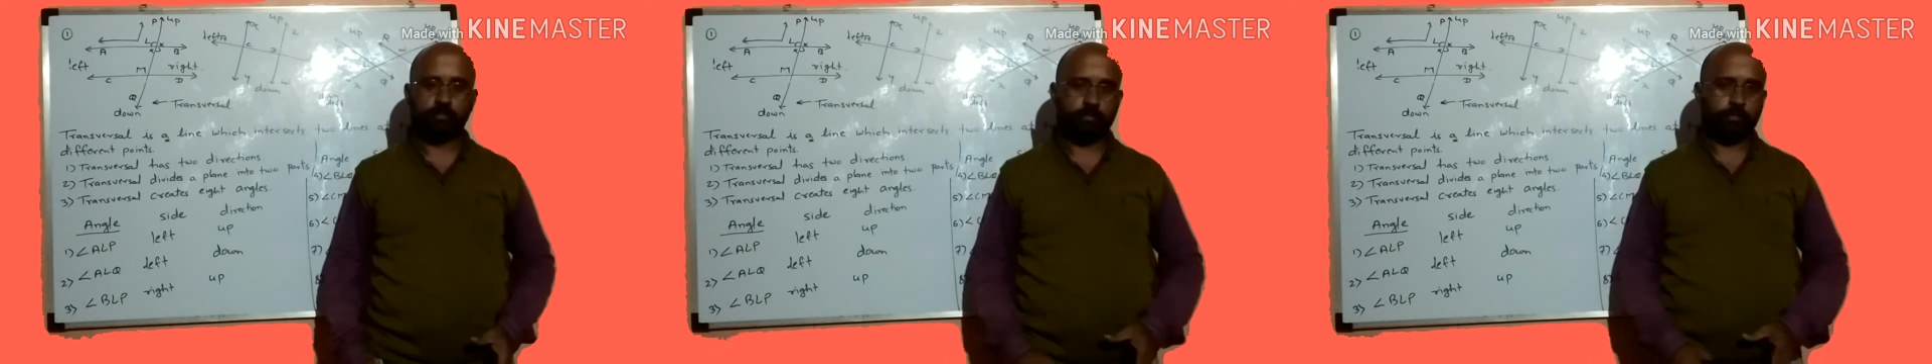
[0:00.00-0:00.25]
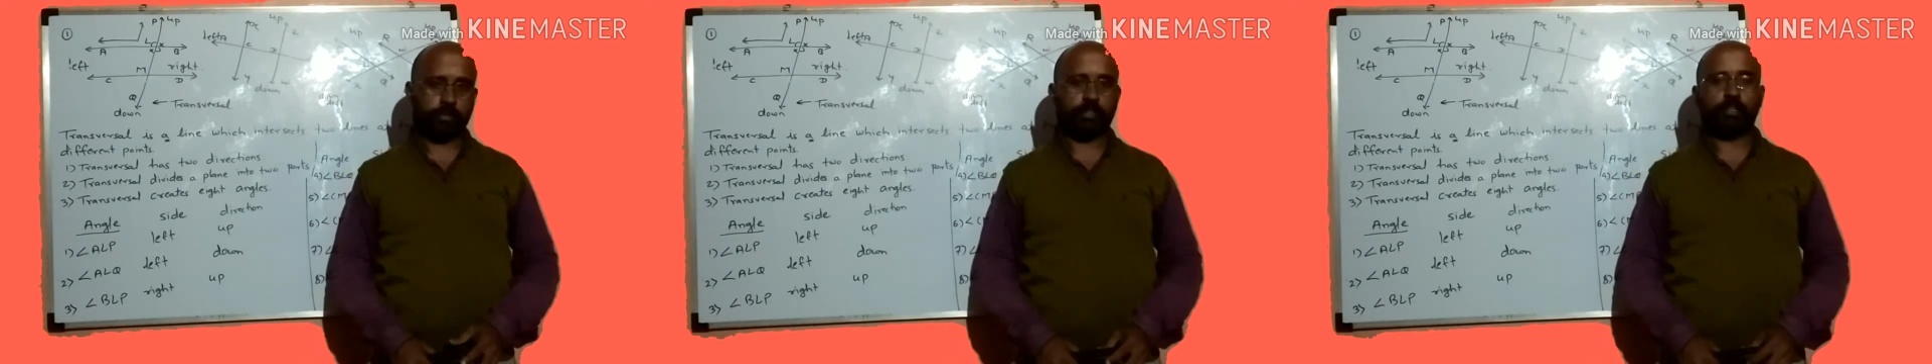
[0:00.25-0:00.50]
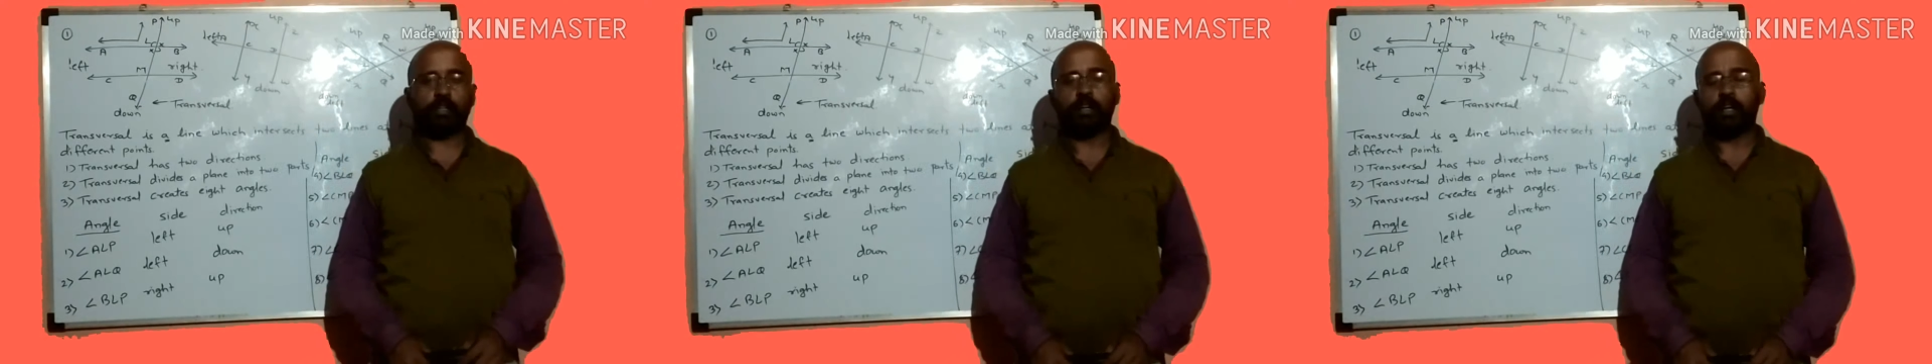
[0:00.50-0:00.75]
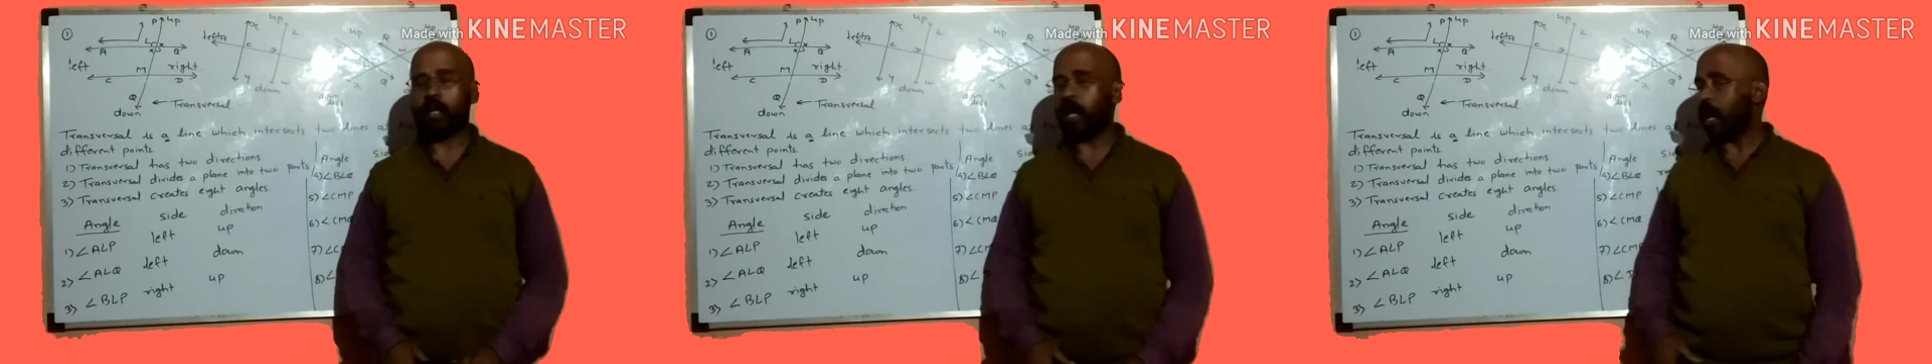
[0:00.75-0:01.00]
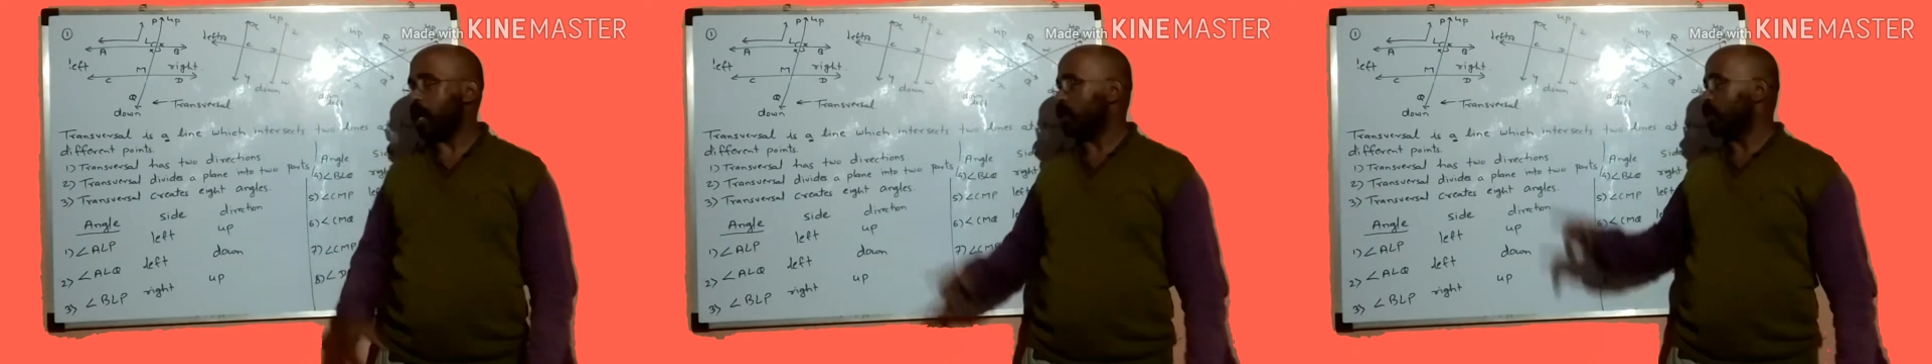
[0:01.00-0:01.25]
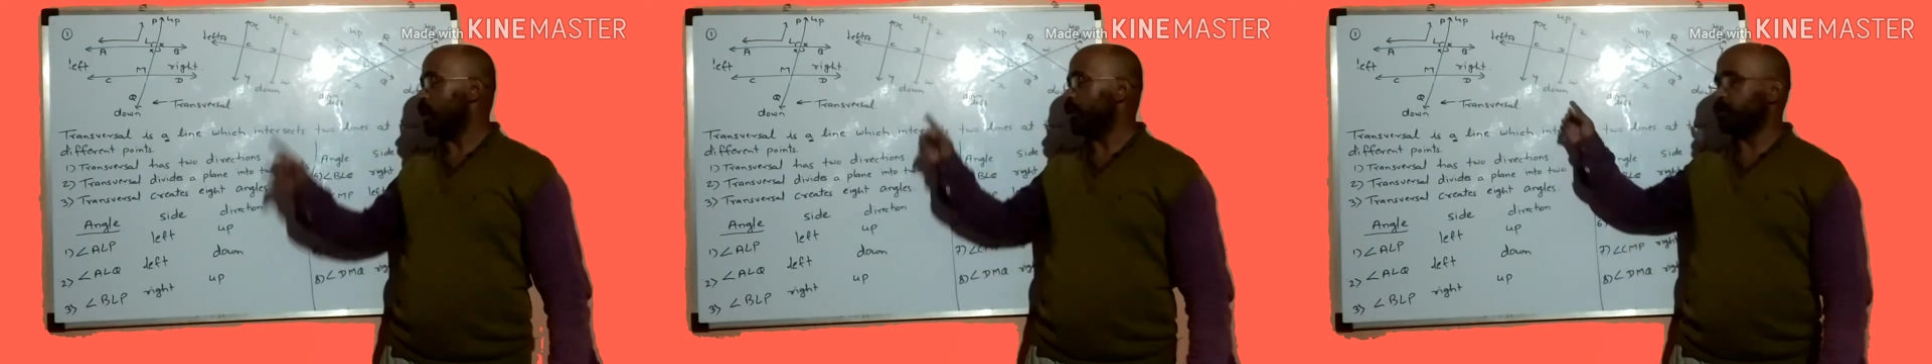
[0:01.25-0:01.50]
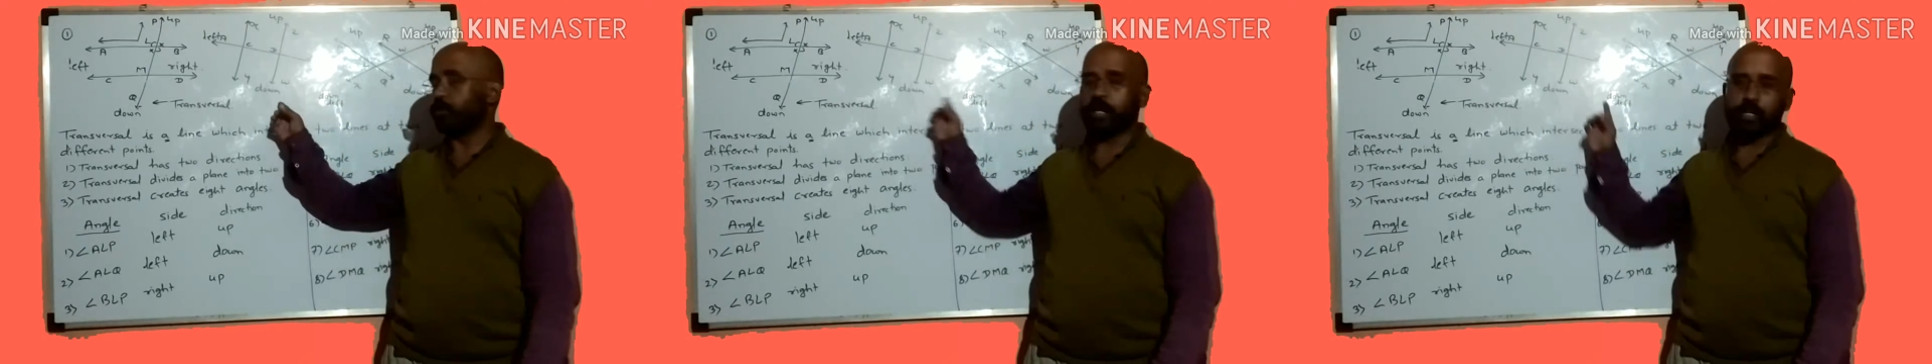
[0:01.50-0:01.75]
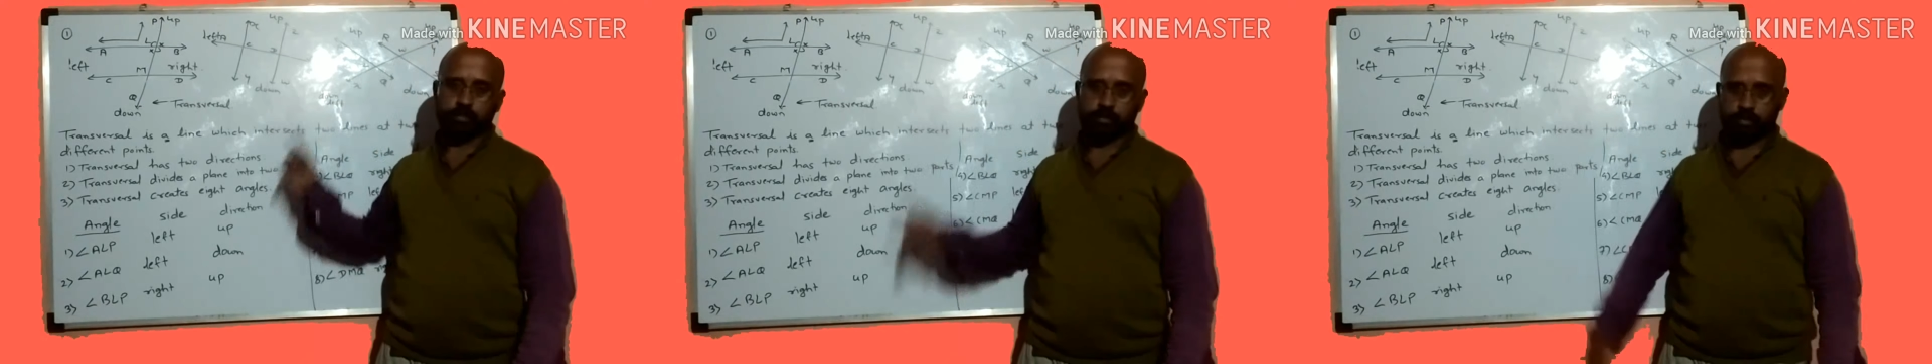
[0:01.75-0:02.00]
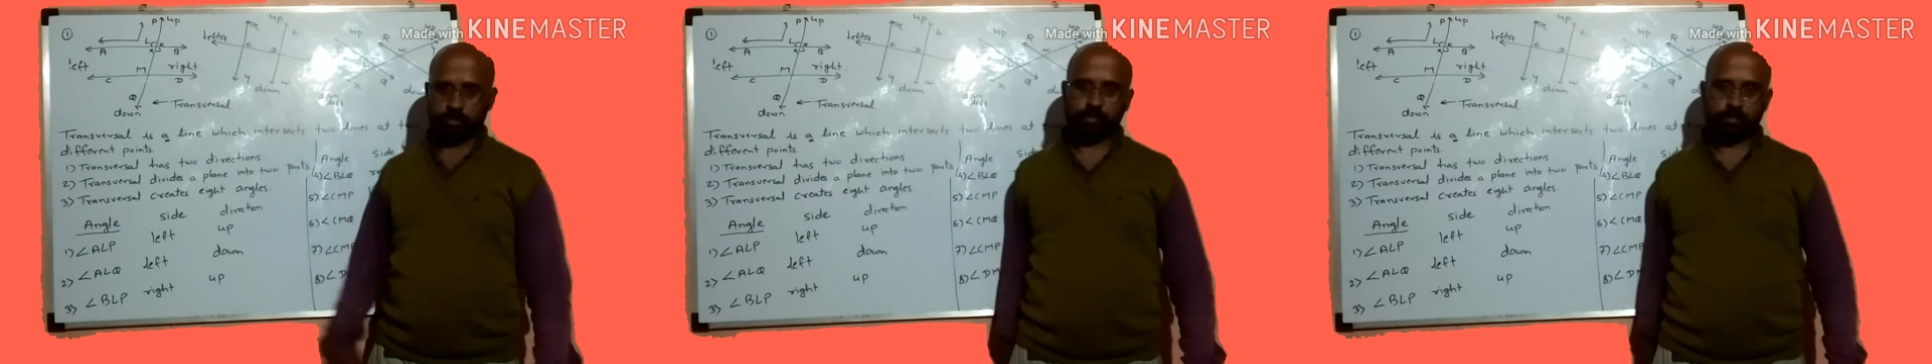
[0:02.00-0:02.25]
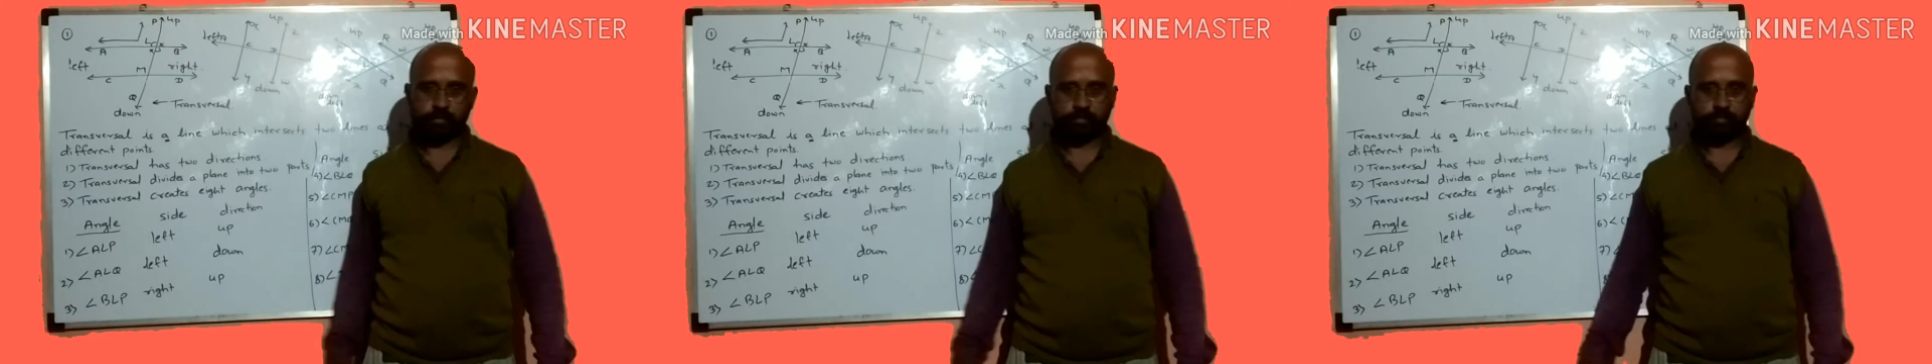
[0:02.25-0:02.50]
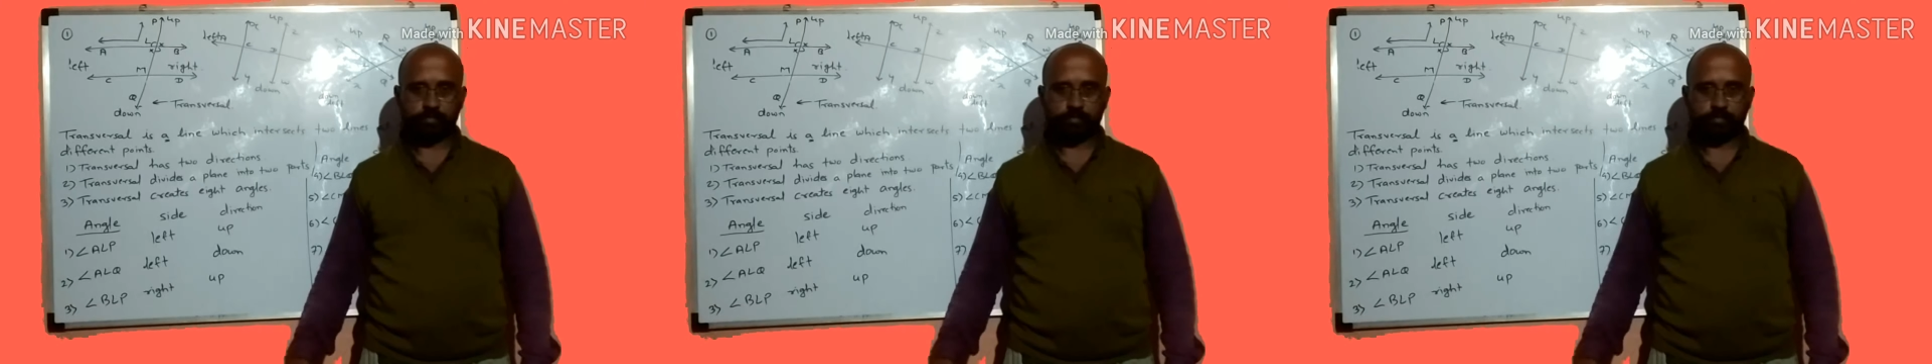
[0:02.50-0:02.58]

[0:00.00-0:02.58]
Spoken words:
figure and write your answers.